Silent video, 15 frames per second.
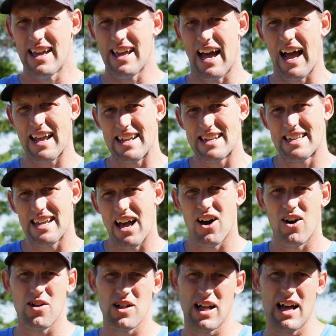I can
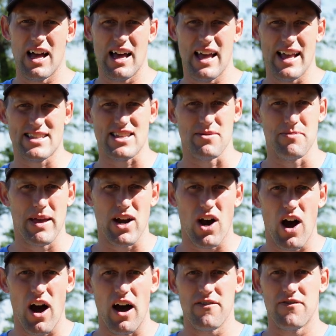tell it's a bit
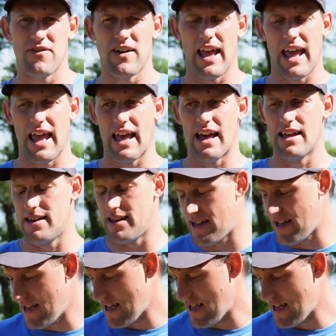off, and